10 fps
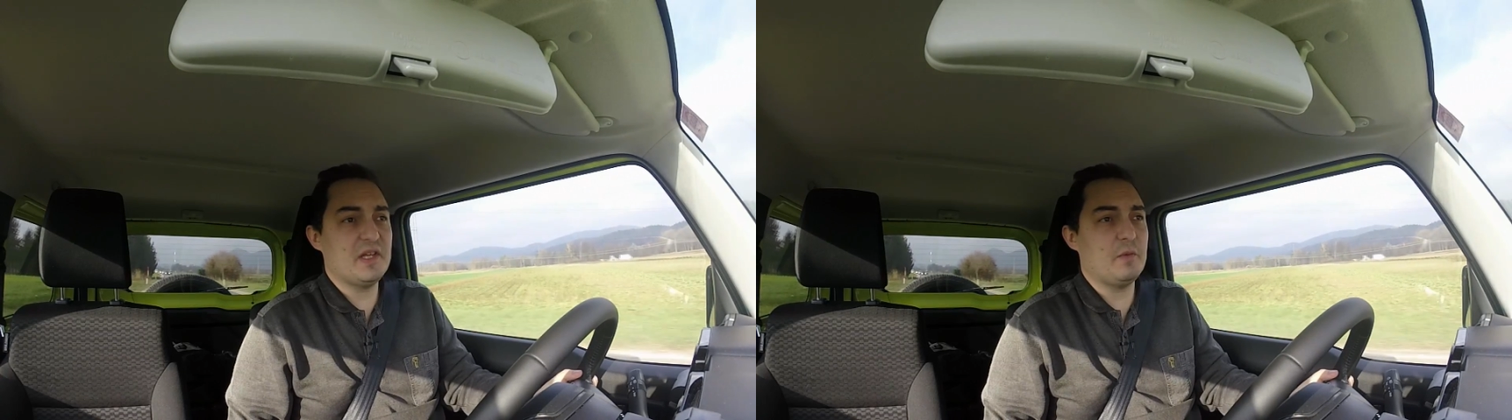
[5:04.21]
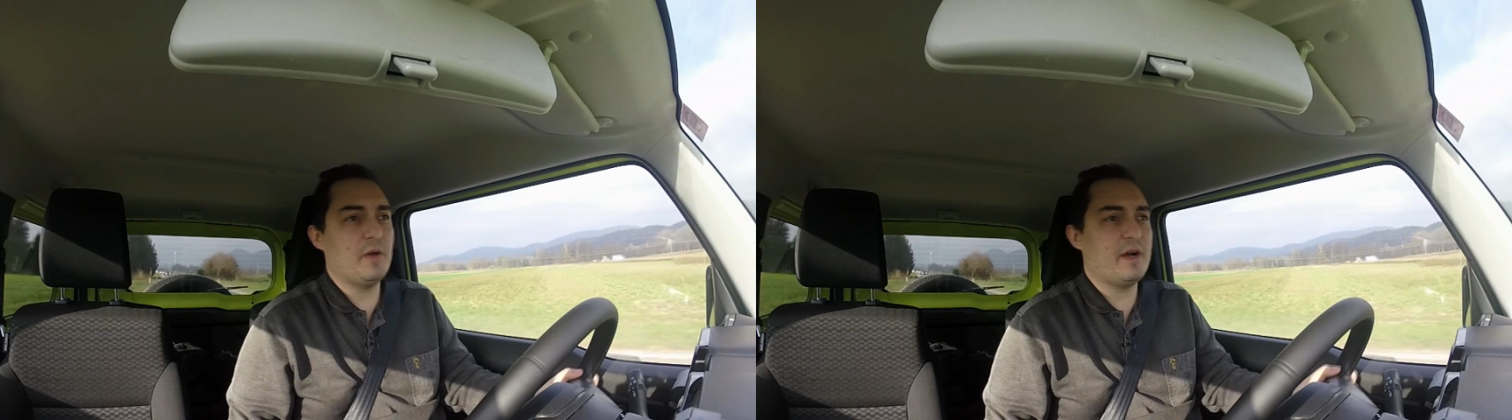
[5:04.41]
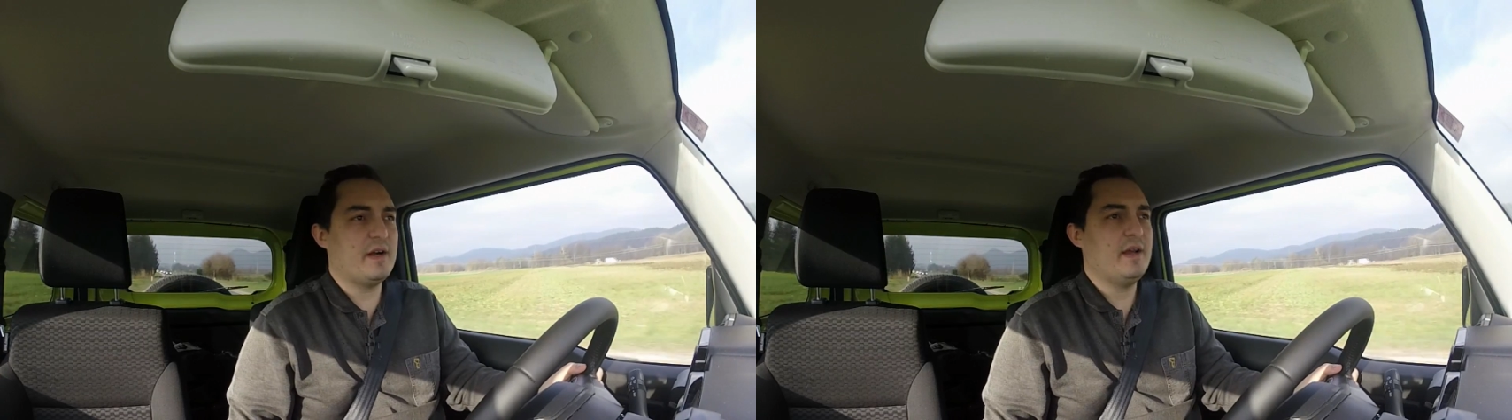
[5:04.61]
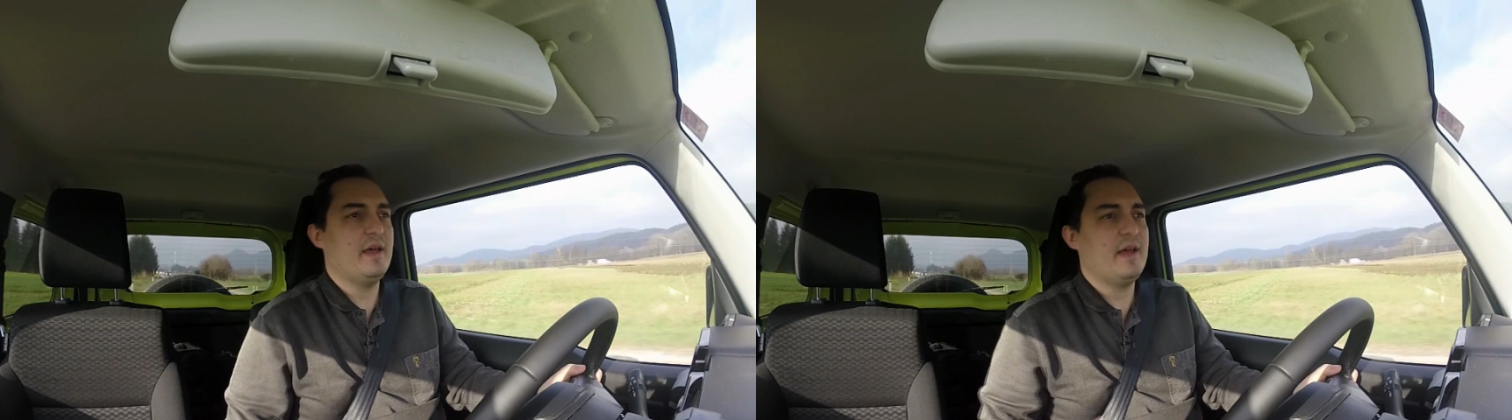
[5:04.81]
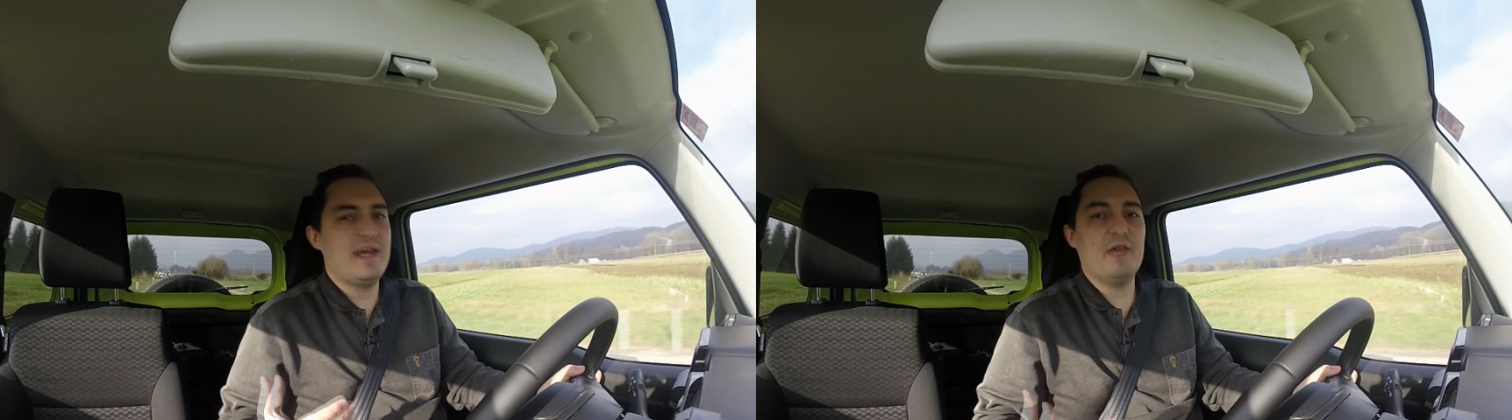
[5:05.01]
somewhere,
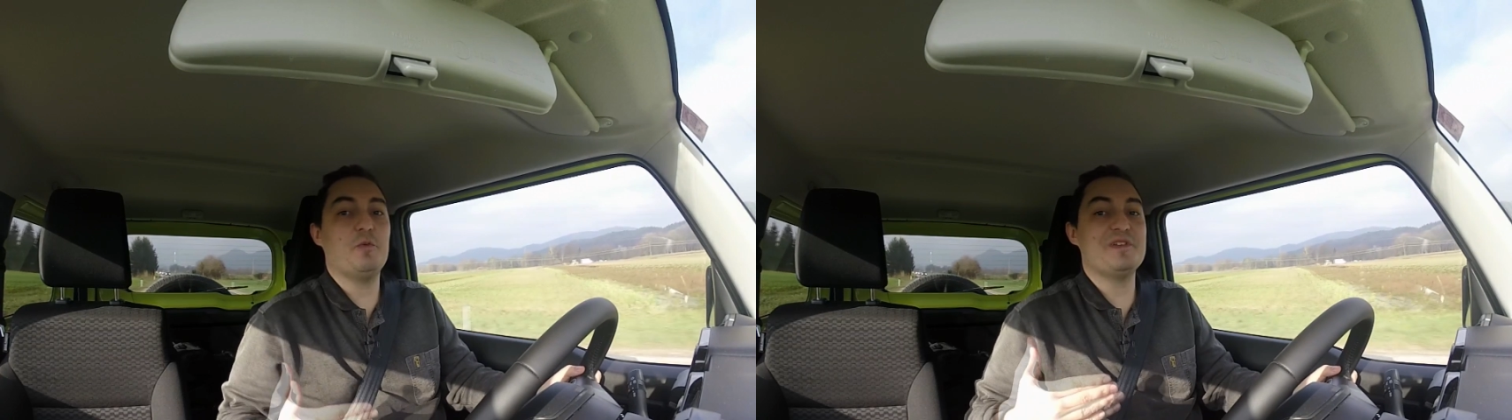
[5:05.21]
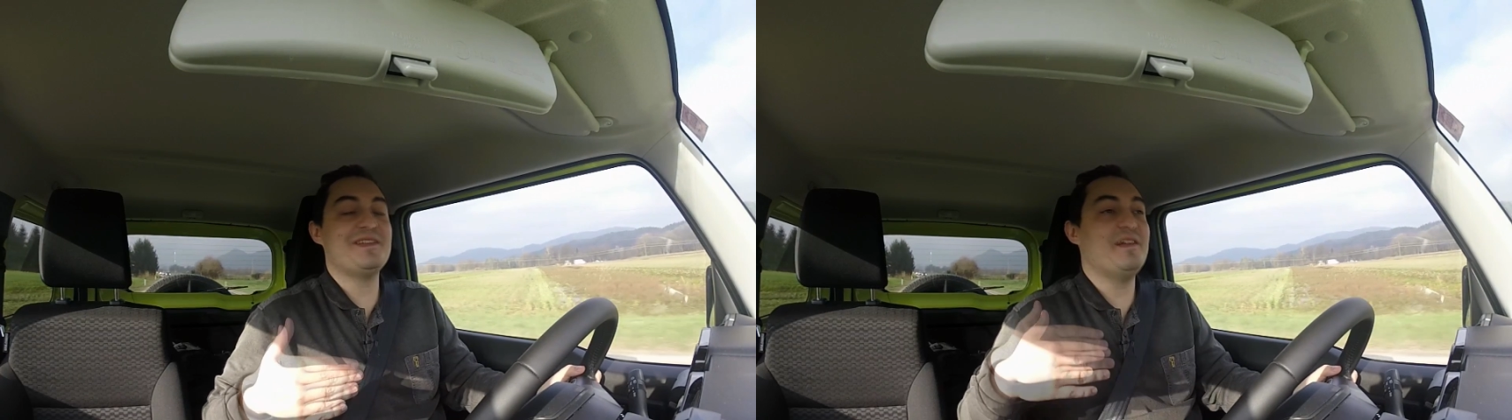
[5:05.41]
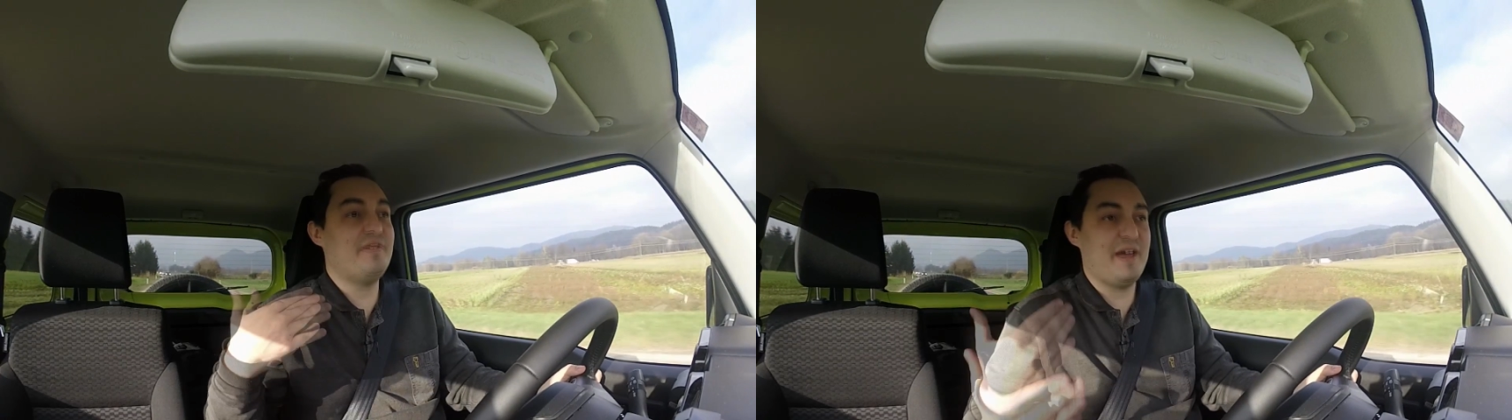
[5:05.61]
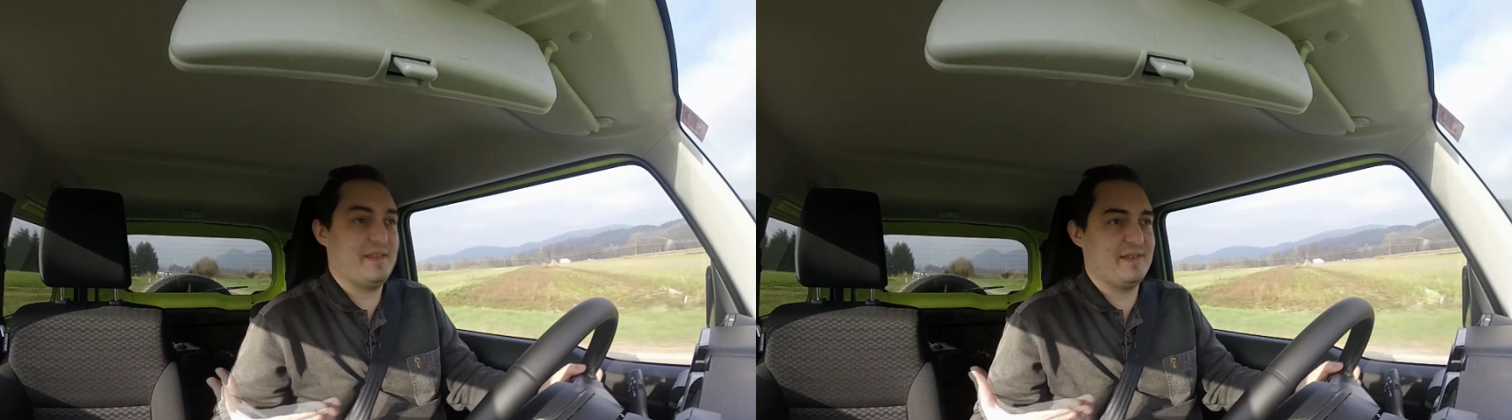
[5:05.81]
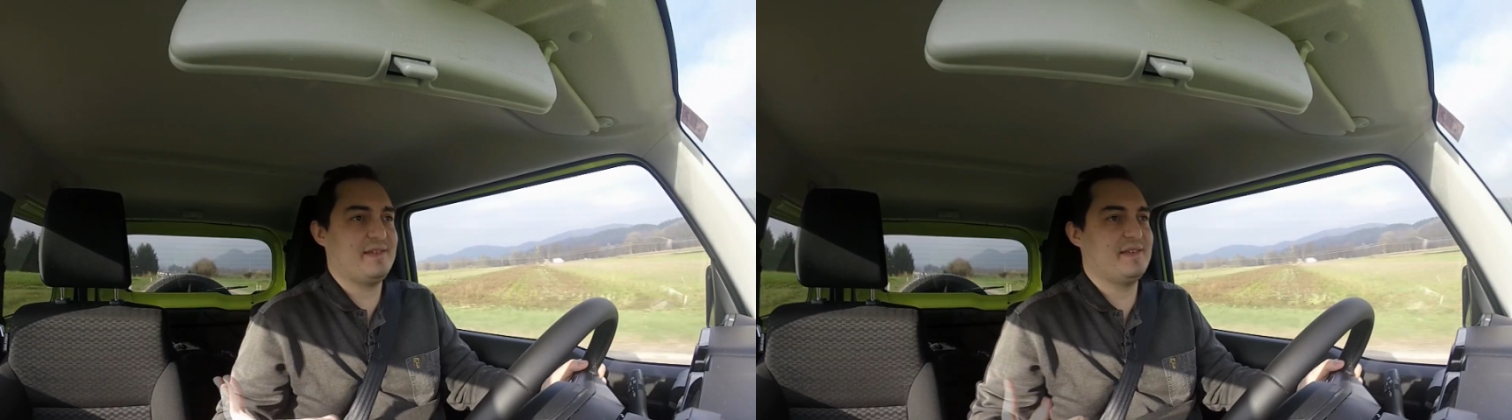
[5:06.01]
it was an
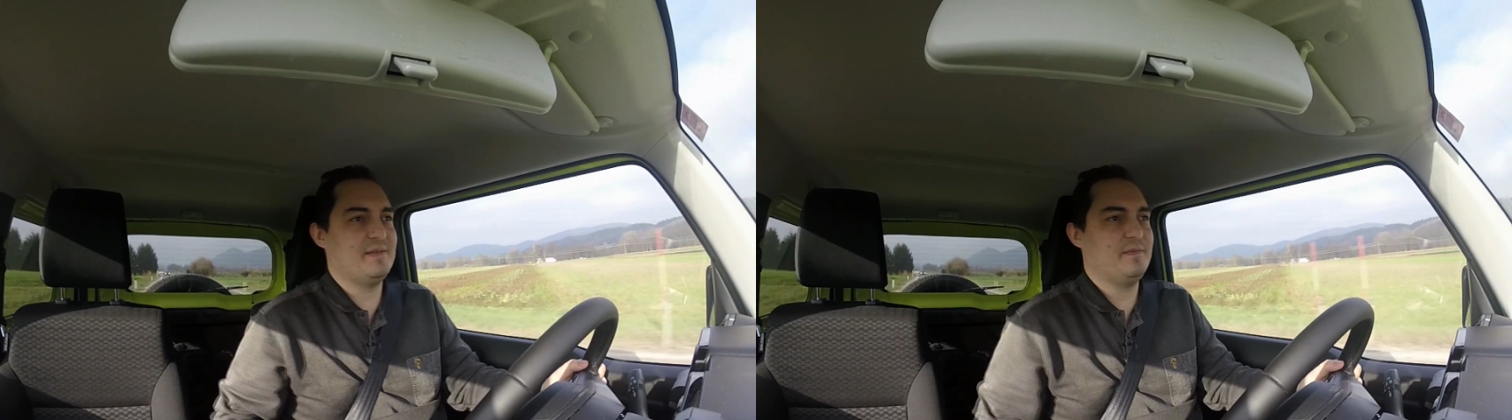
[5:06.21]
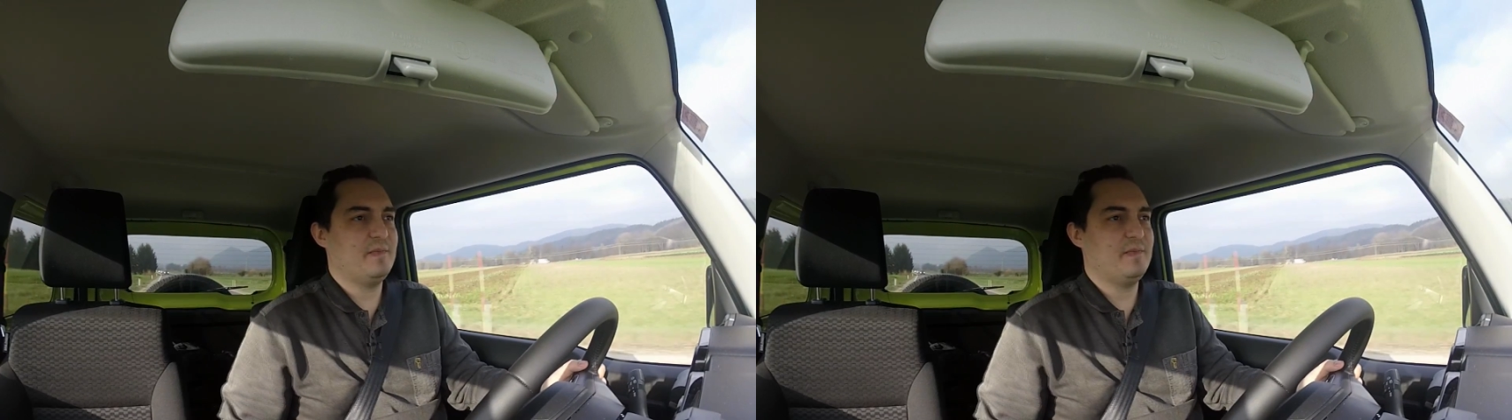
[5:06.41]
event,